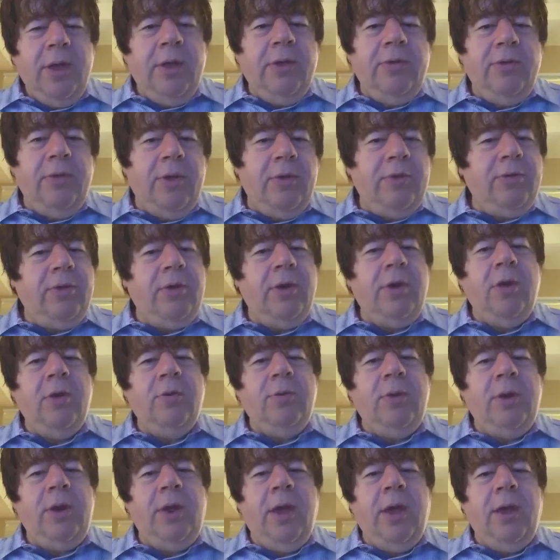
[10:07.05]
exists in
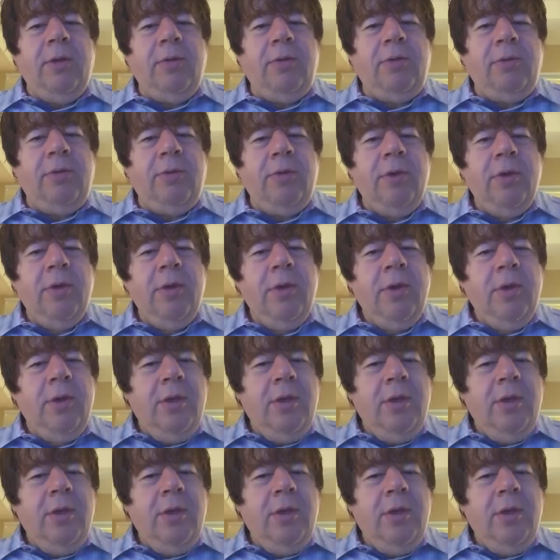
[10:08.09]
human hands.